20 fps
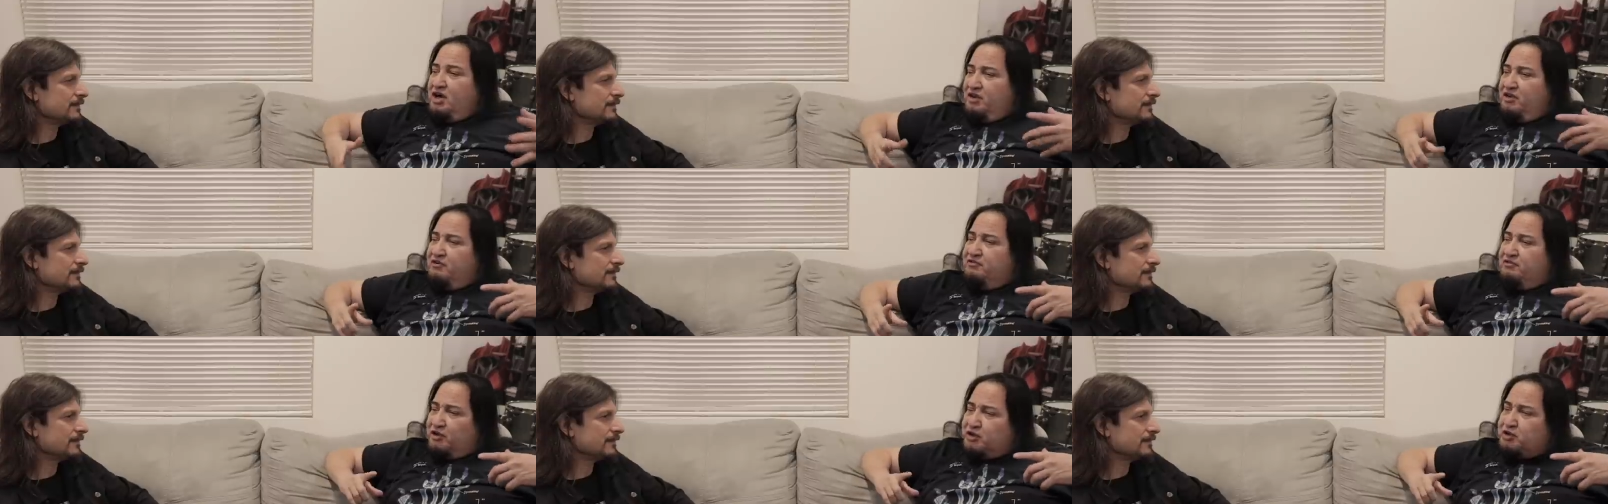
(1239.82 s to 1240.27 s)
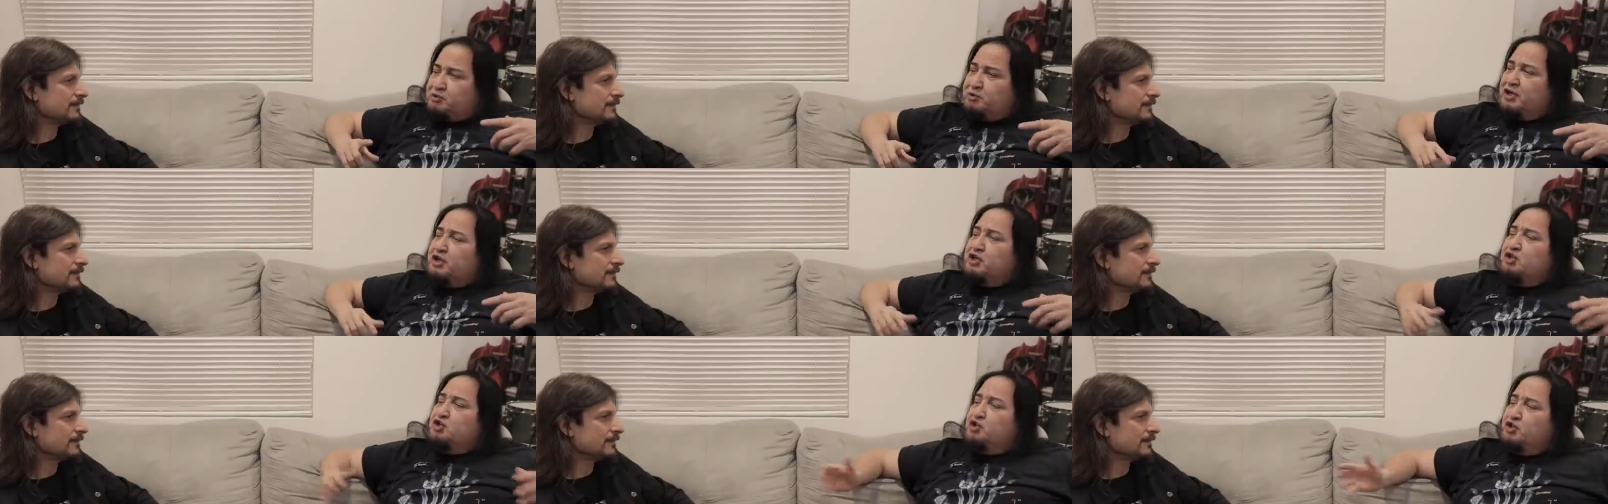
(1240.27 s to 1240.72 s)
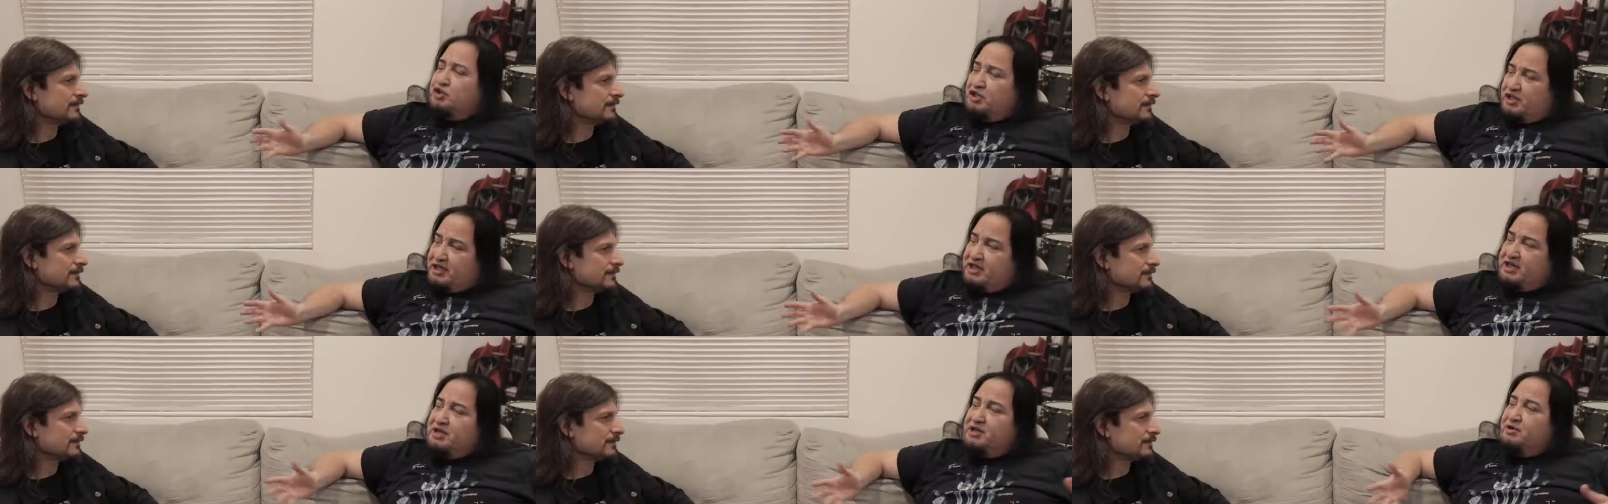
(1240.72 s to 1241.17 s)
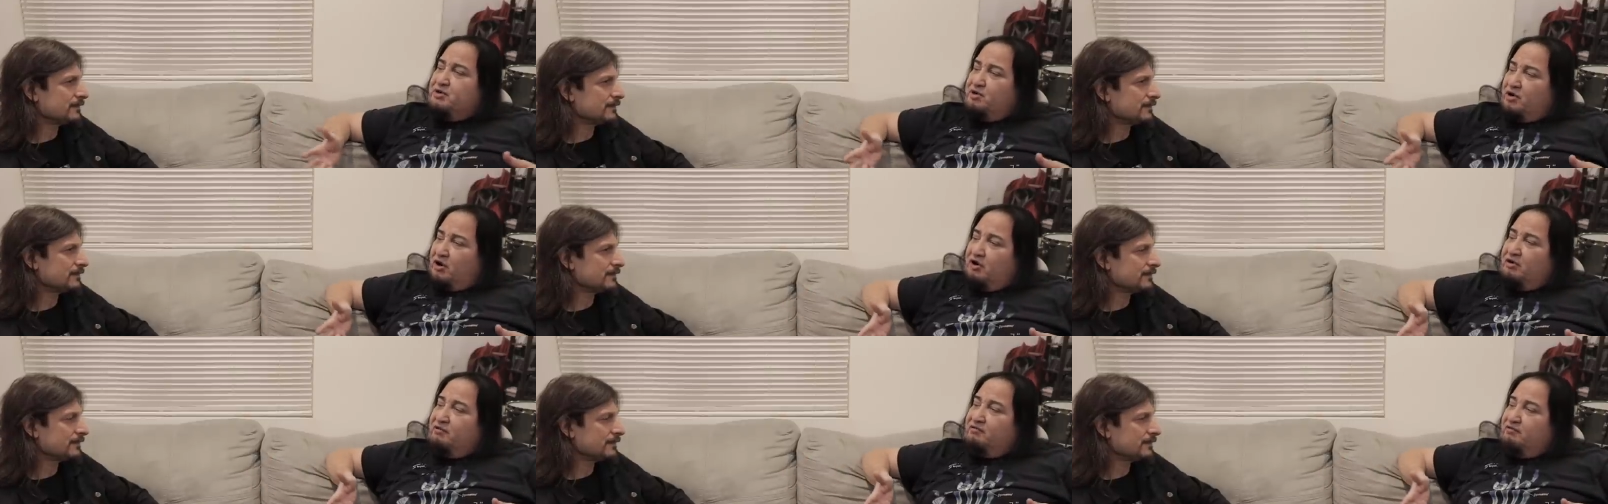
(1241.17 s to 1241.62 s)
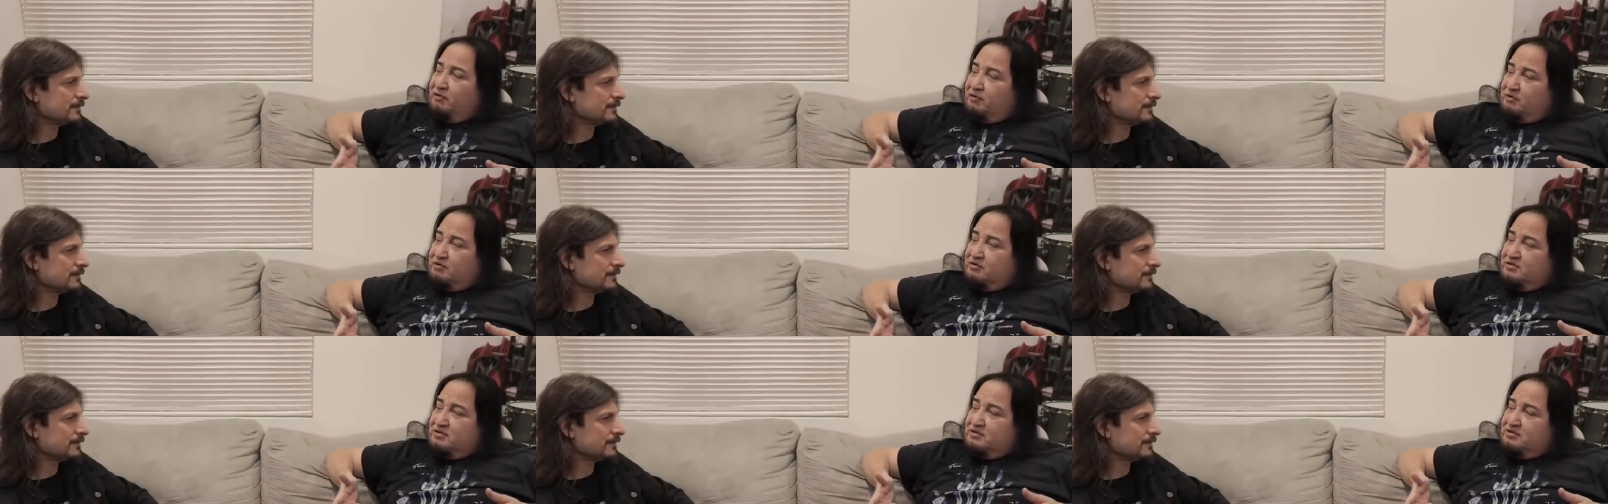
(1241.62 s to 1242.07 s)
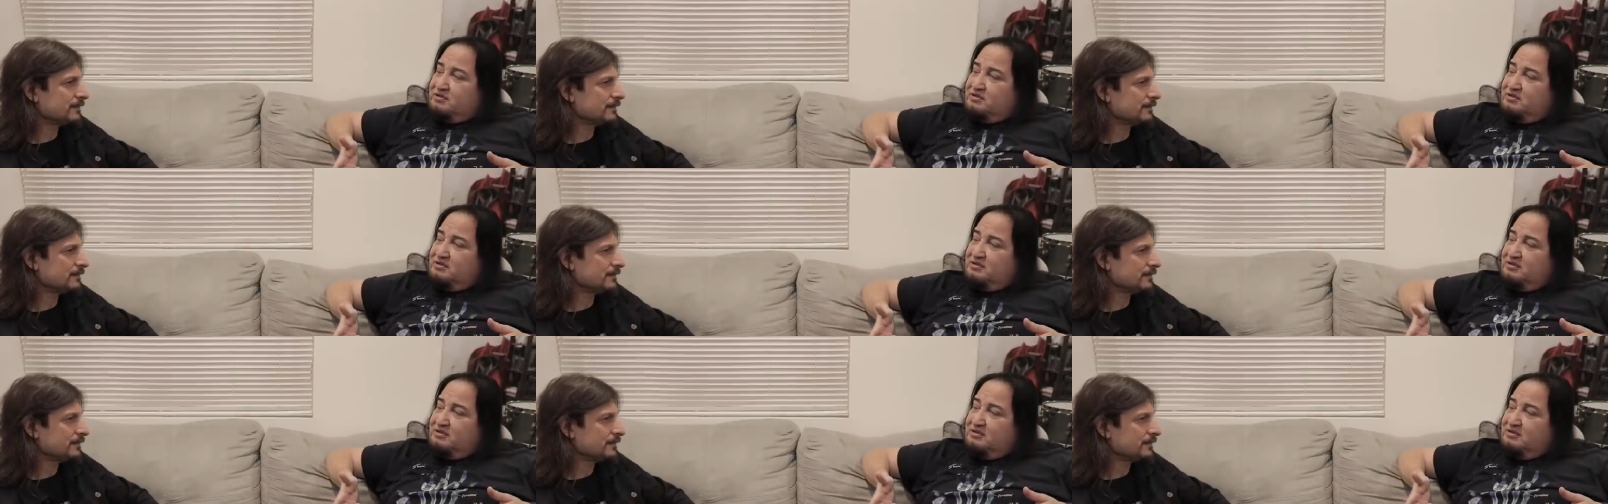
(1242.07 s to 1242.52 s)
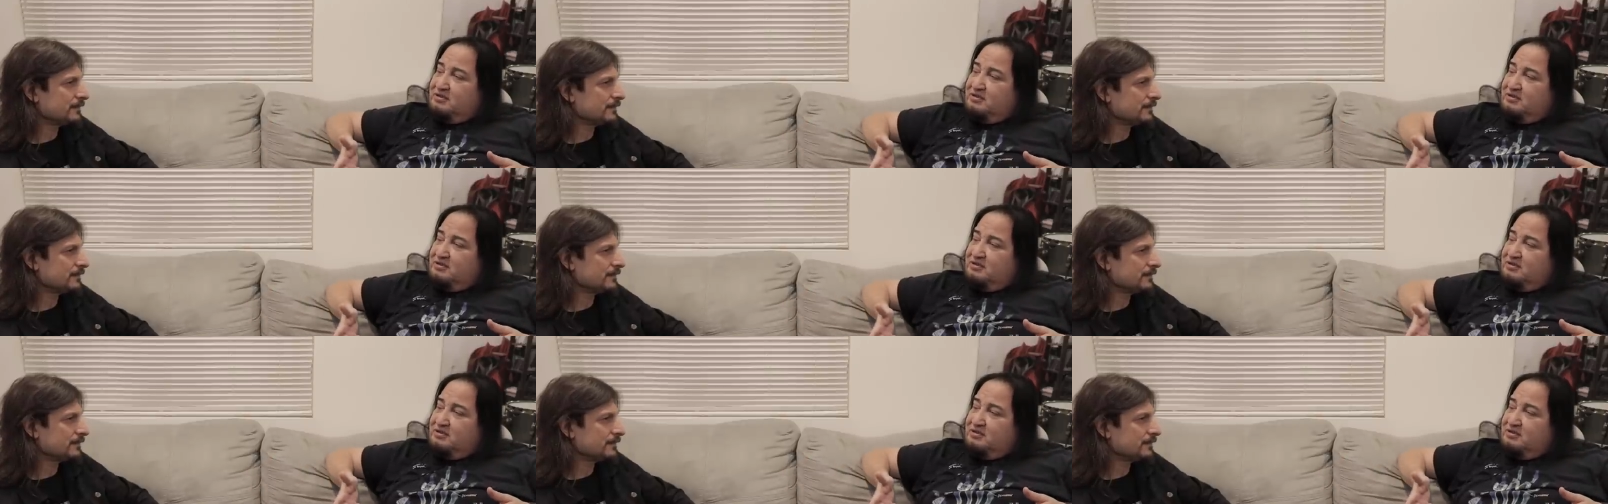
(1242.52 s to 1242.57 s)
Speaker 1: on the first record you can hear our influences.